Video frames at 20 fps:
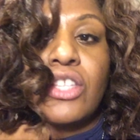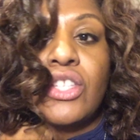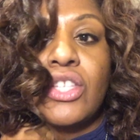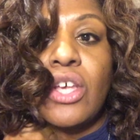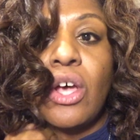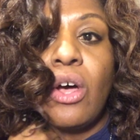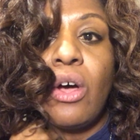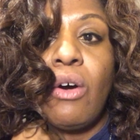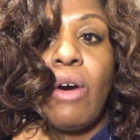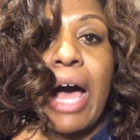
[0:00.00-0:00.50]

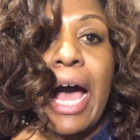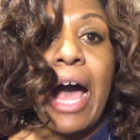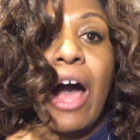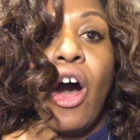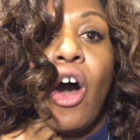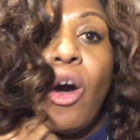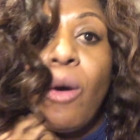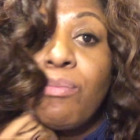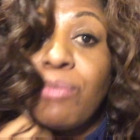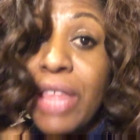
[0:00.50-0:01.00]
So
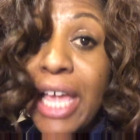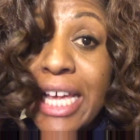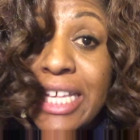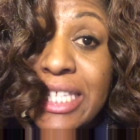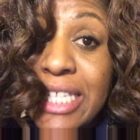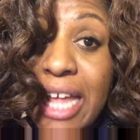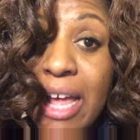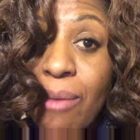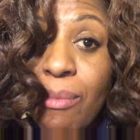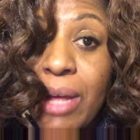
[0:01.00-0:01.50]
I hope
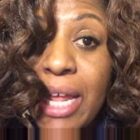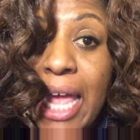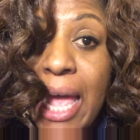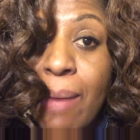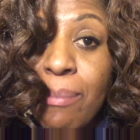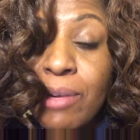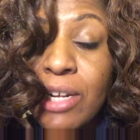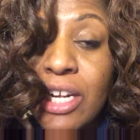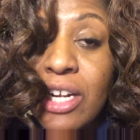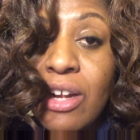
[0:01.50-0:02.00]
that's not what
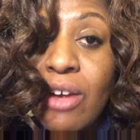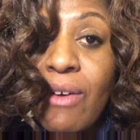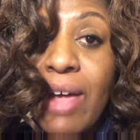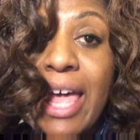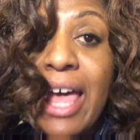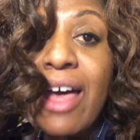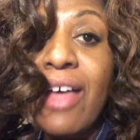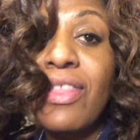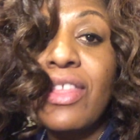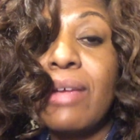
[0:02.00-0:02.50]
happened to
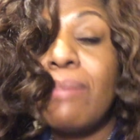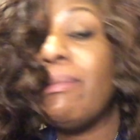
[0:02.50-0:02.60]
Noelle,